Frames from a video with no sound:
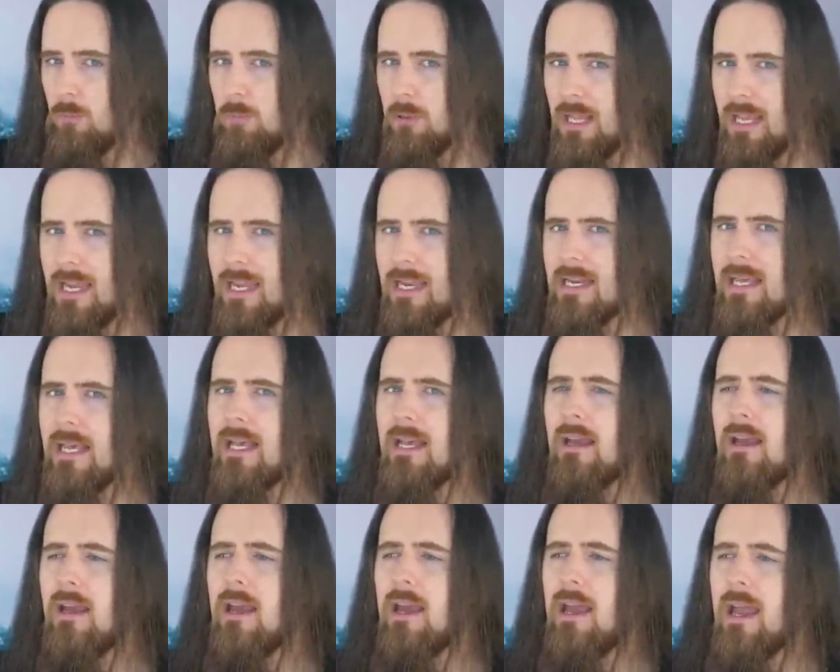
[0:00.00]
blade
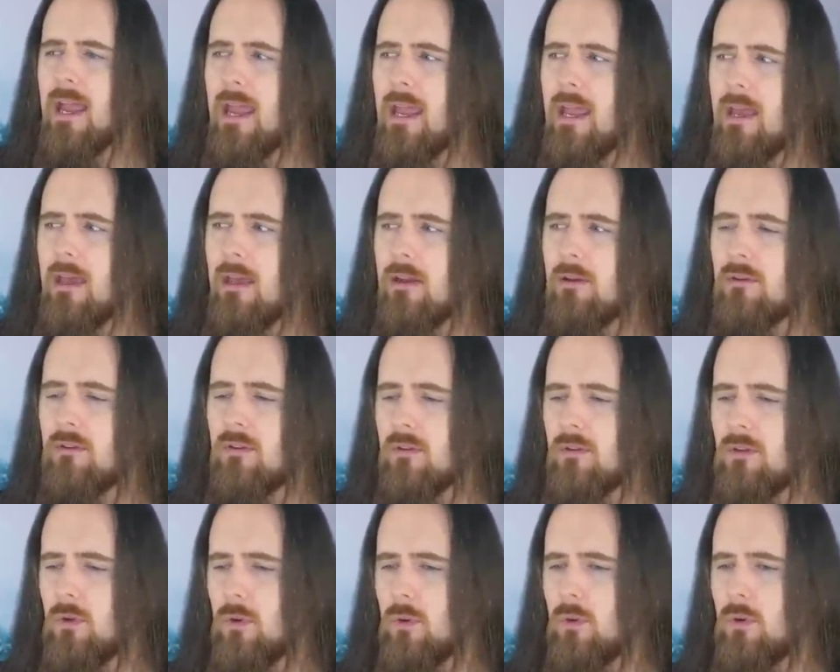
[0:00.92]
and
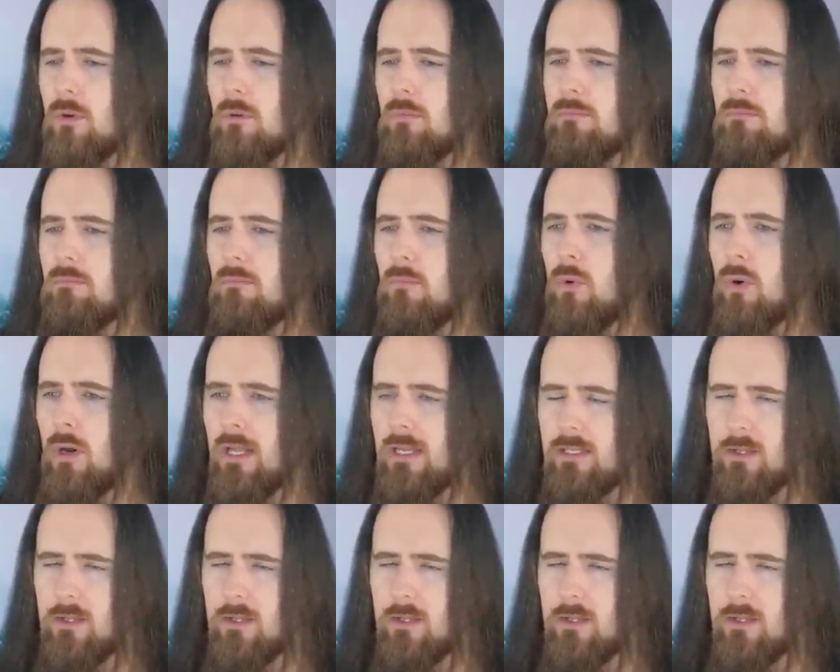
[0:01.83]
you're more